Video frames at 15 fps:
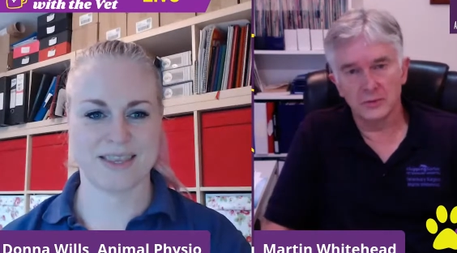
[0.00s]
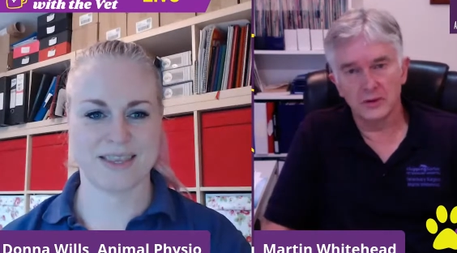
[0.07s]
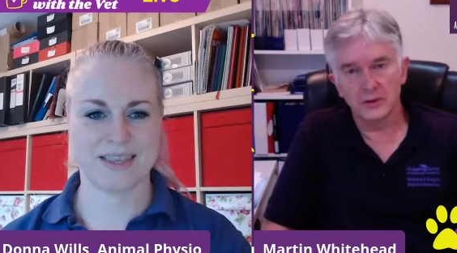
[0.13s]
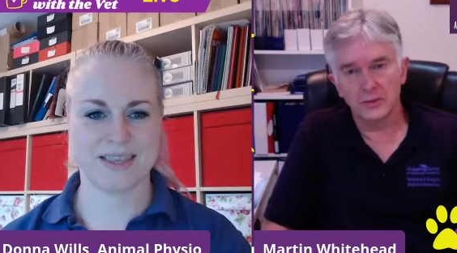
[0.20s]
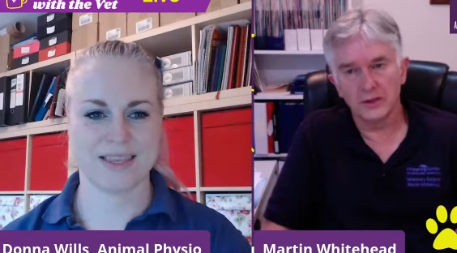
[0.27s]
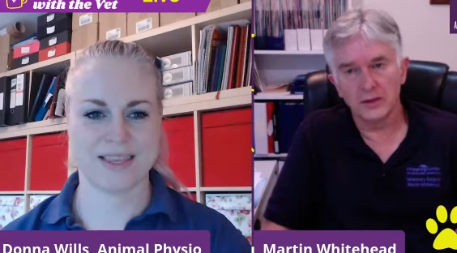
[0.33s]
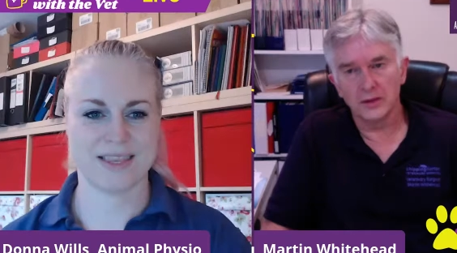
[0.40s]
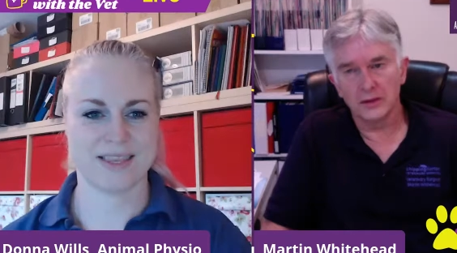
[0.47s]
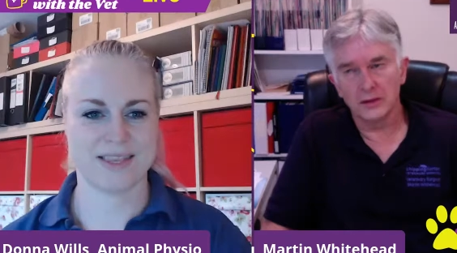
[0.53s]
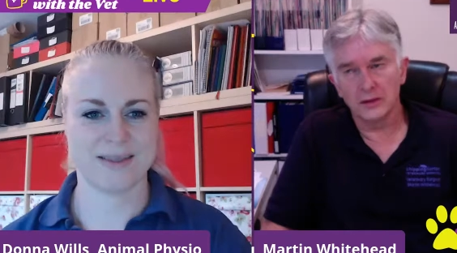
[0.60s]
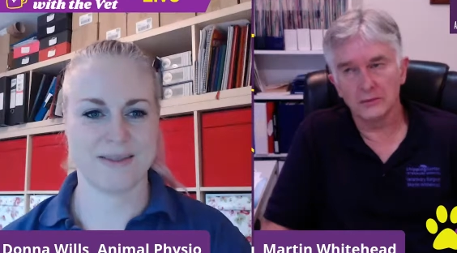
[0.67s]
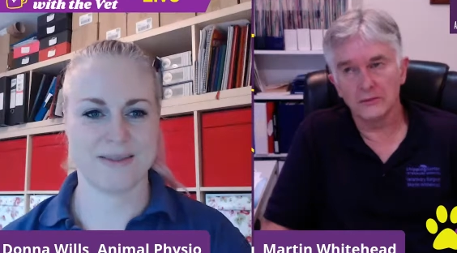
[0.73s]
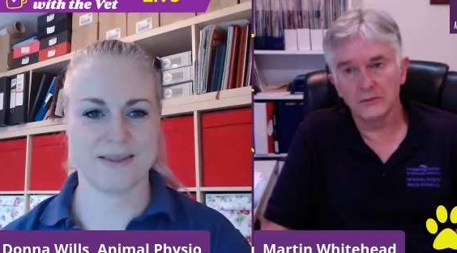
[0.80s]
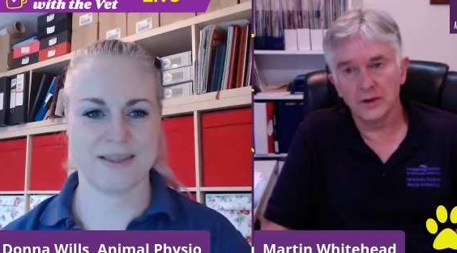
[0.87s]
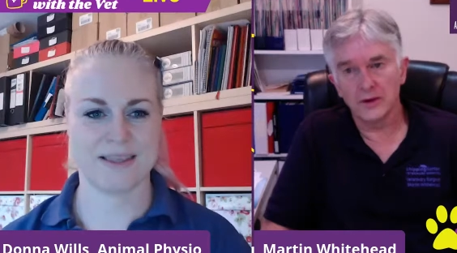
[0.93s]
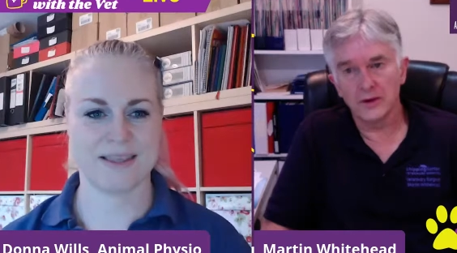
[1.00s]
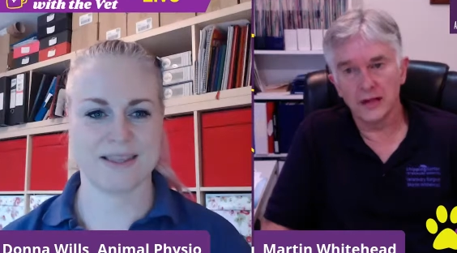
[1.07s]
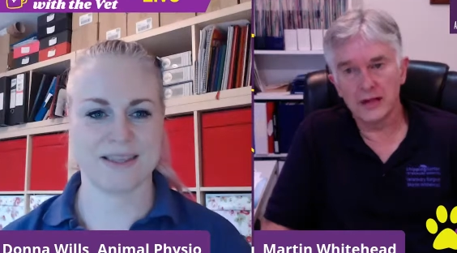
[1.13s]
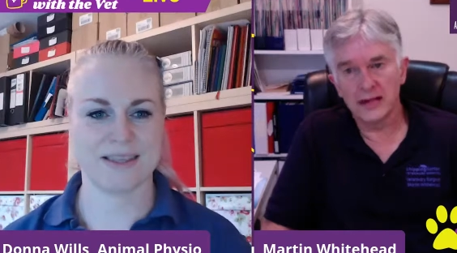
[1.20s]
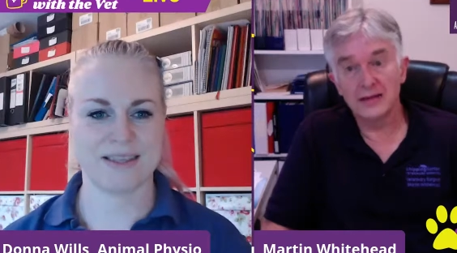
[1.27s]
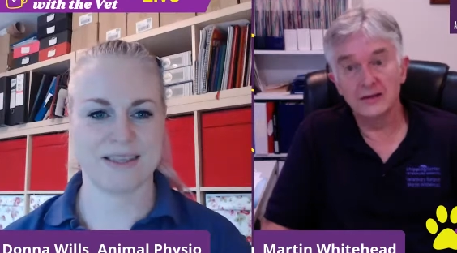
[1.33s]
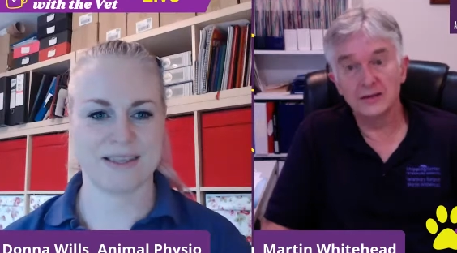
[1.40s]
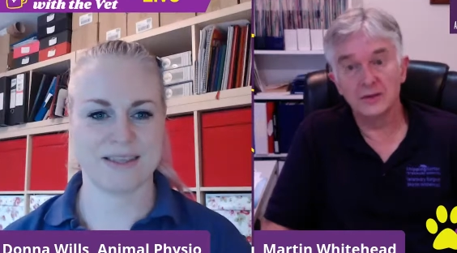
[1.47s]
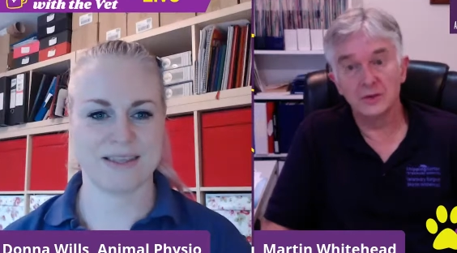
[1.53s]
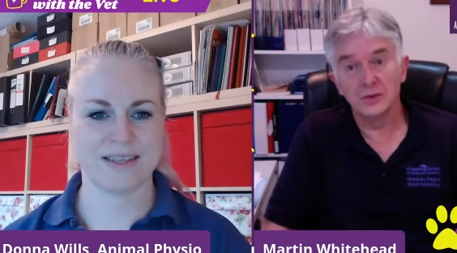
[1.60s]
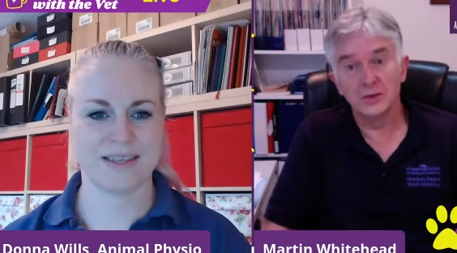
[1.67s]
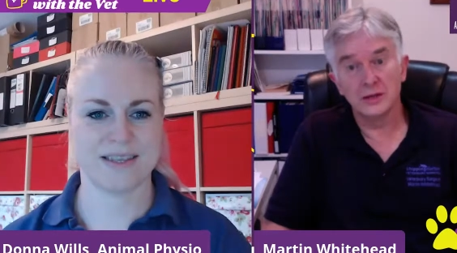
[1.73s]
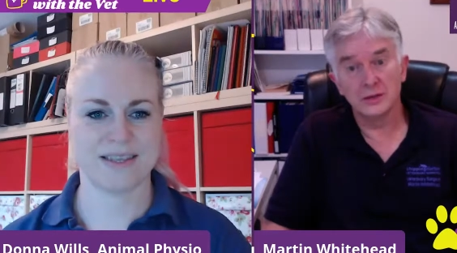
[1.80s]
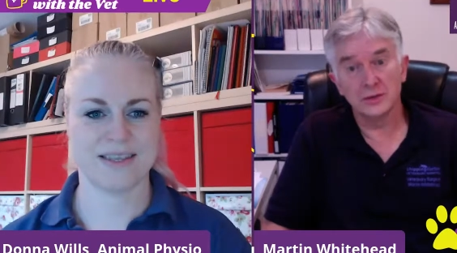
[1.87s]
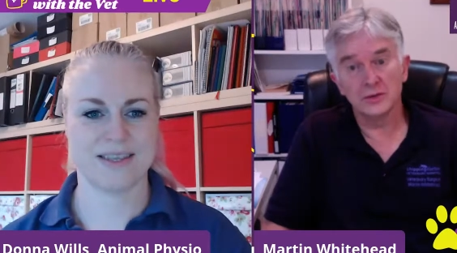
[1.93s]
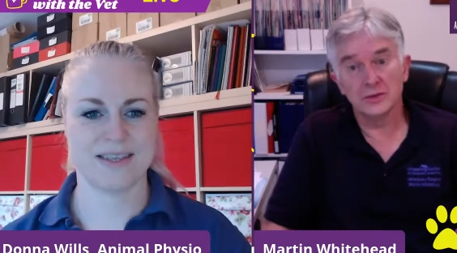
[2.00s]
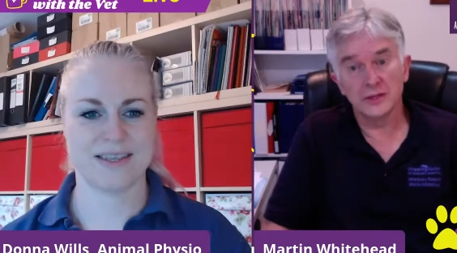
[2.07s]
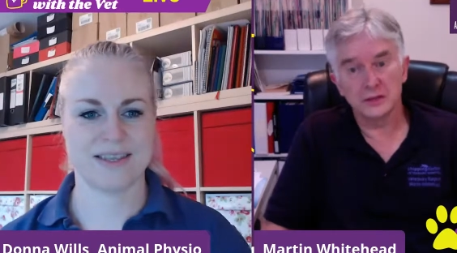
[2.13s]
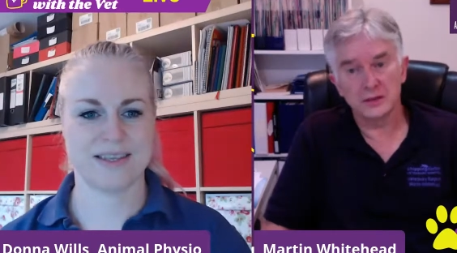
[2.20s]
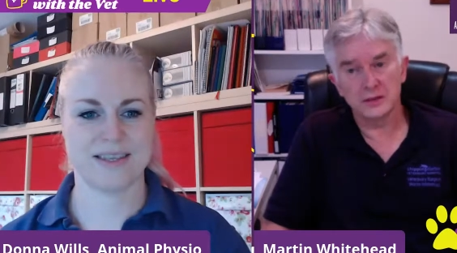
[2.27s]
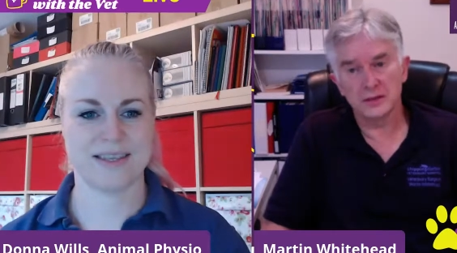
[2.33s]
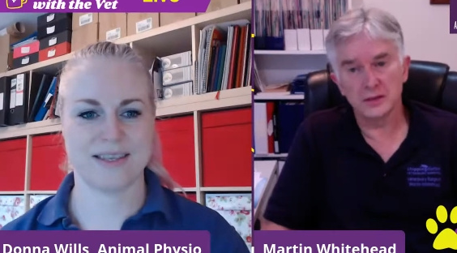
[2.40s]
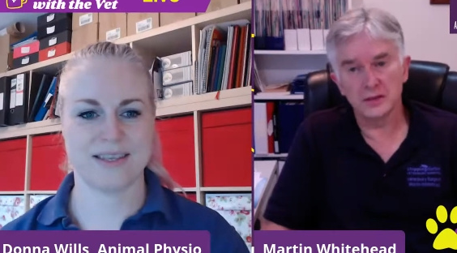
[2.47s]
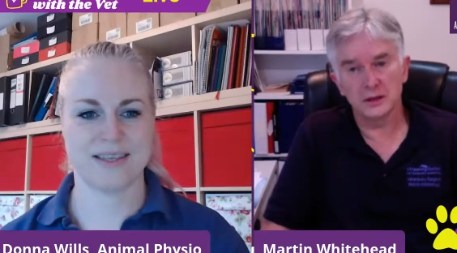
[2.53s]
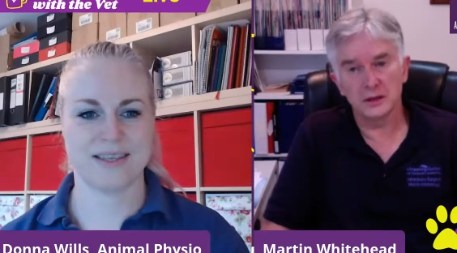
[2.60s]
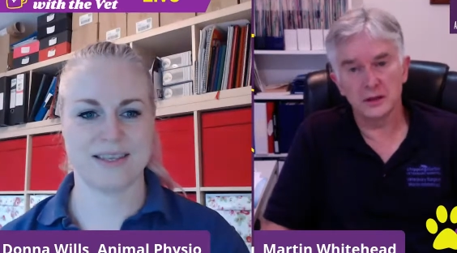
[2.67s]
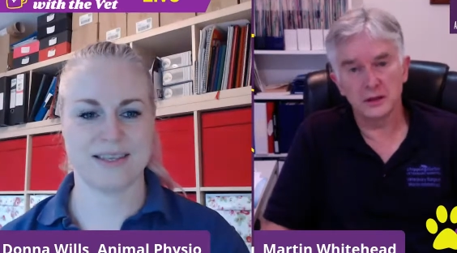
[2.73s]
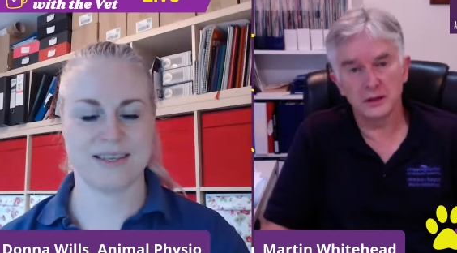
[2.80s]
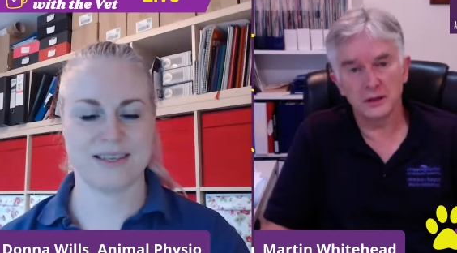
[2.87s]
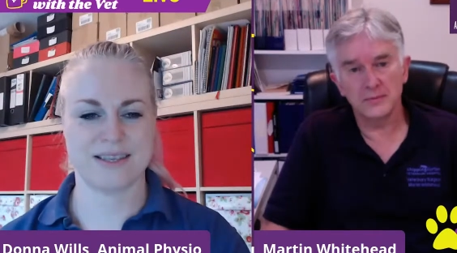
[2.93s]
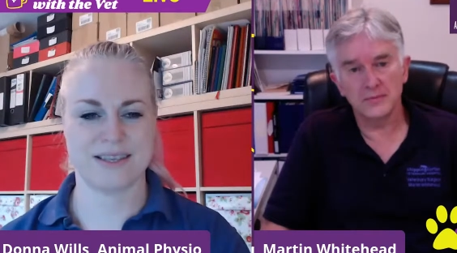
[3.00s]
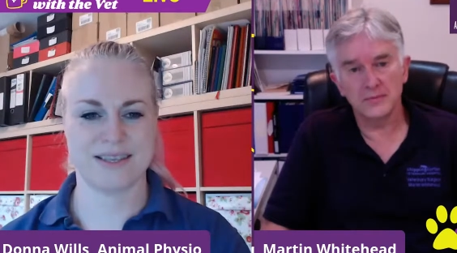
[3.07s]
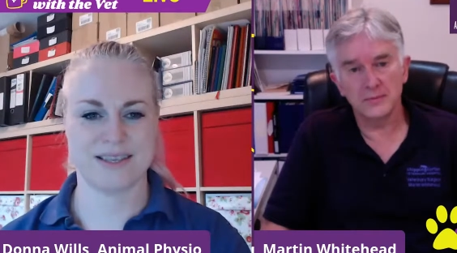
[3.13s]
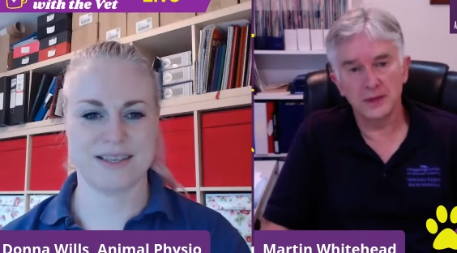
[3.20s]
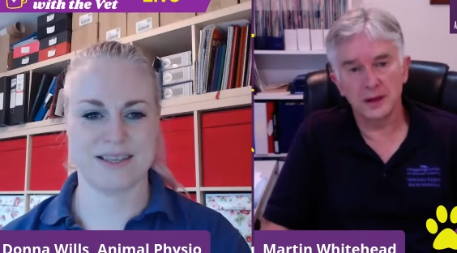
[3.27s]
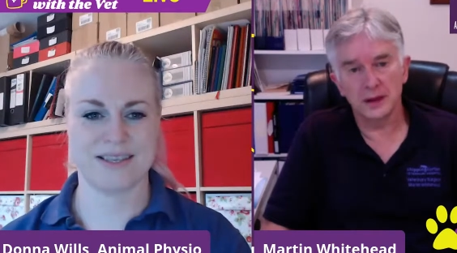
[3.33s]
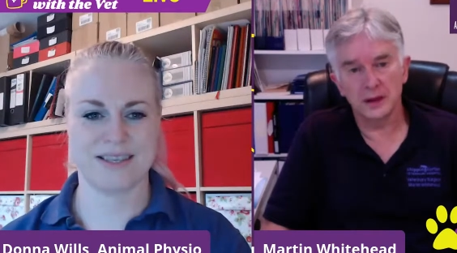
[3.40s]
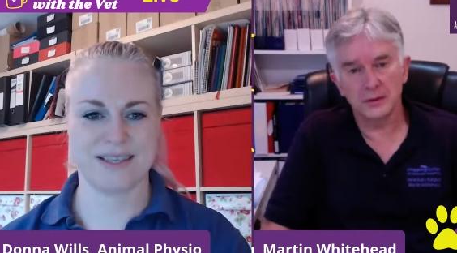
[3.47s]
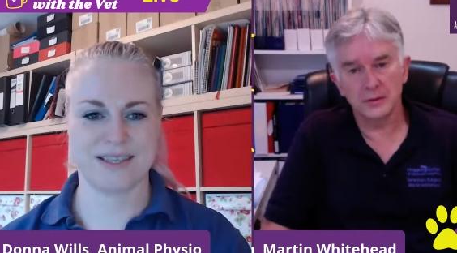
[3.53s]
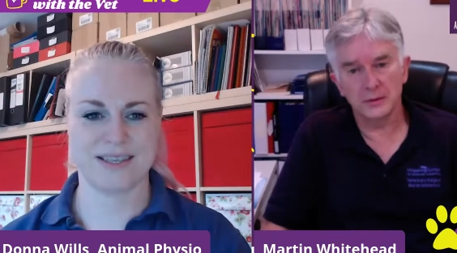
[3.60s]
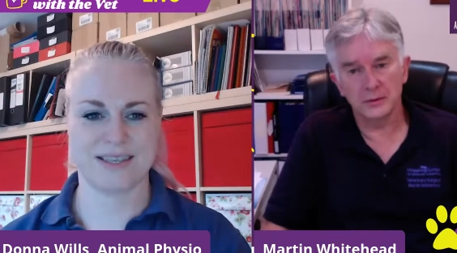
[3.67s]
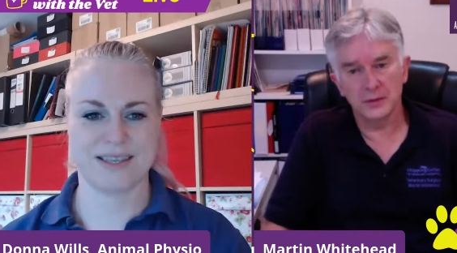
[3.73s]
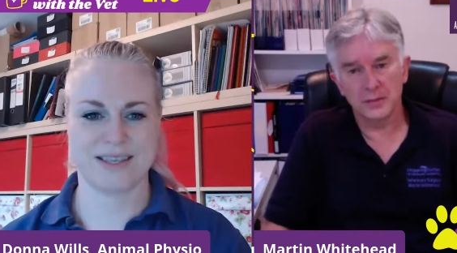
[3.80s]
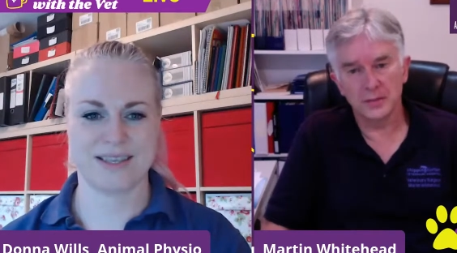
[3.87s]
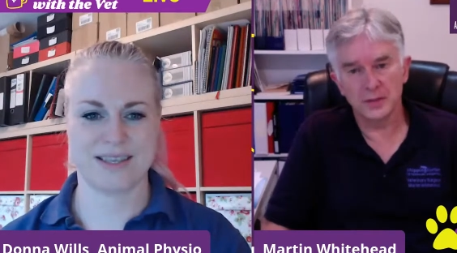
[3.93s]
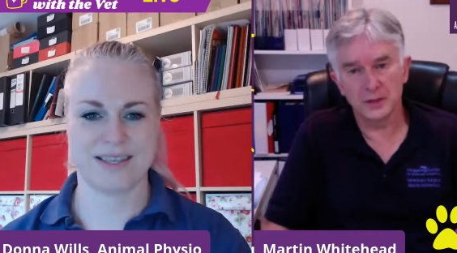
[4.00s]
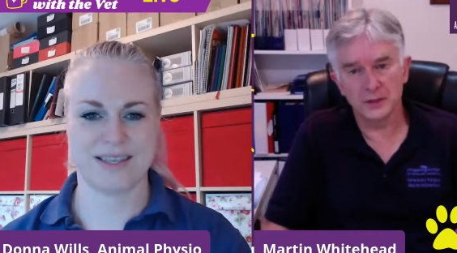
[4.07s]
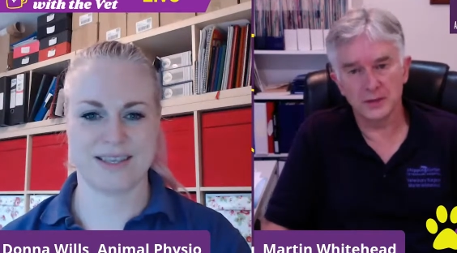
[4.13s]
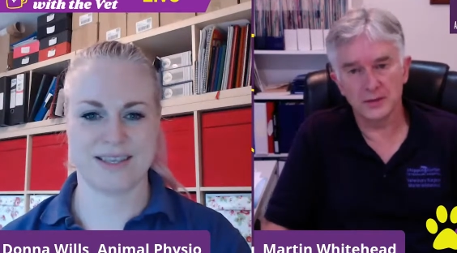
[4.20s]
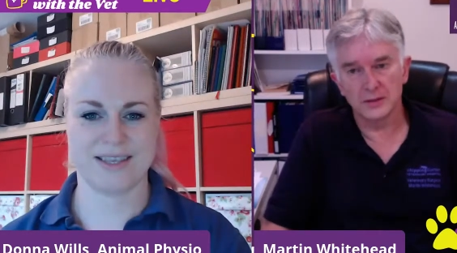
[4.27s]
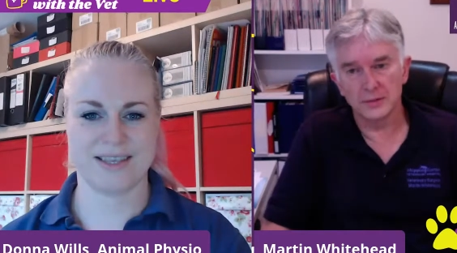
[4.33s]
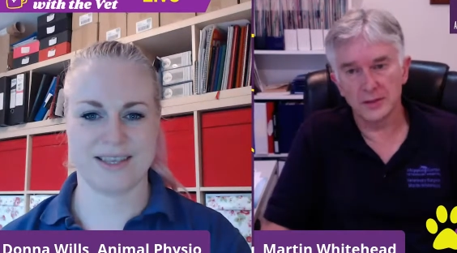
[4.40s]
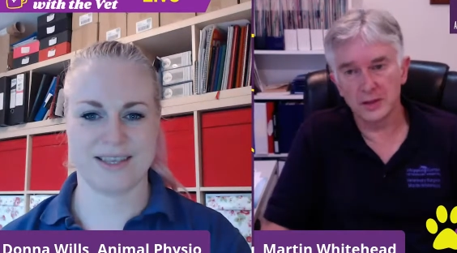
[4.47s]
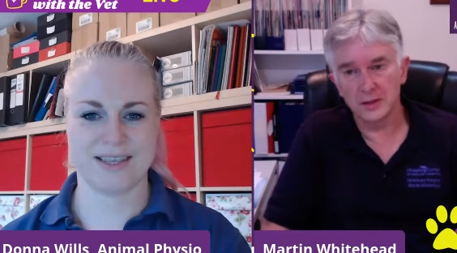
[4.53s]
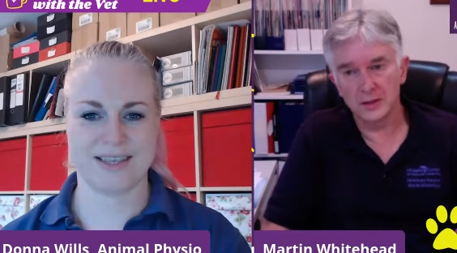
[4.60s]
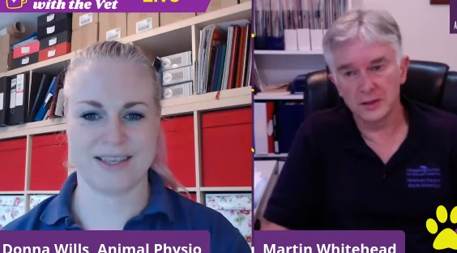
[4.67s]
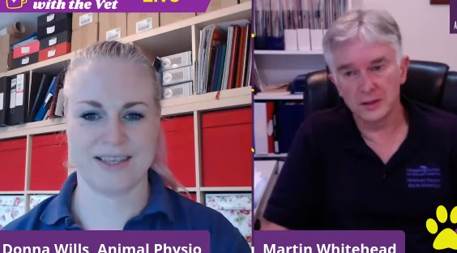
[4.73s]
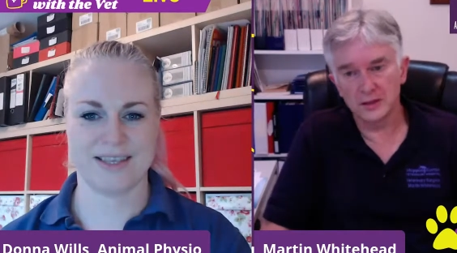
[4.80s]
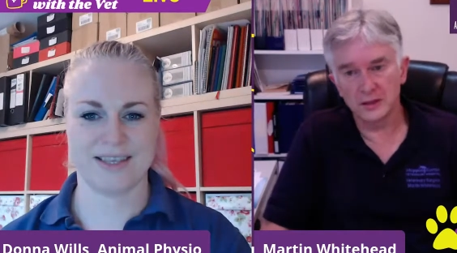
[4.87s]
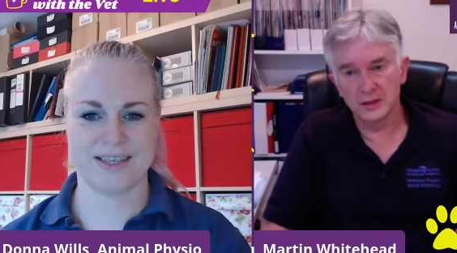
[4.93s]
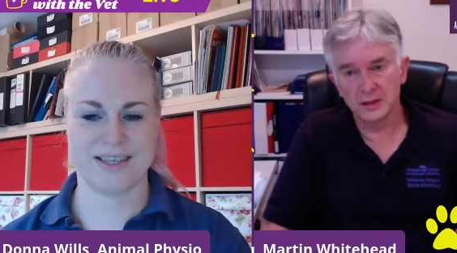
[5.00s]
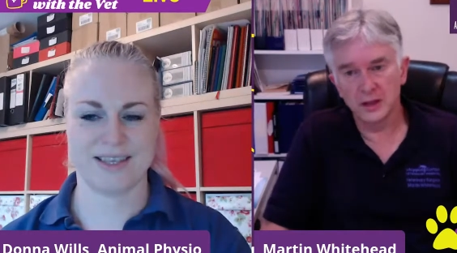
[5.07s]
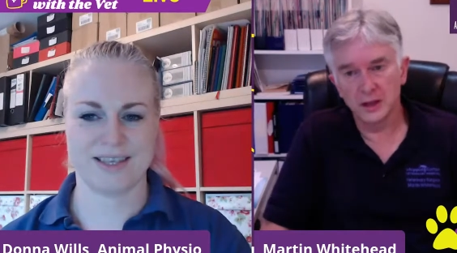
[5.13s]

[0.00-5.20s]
Speaker 1: We, we are very into exotics um, and all the reptiles and the birds.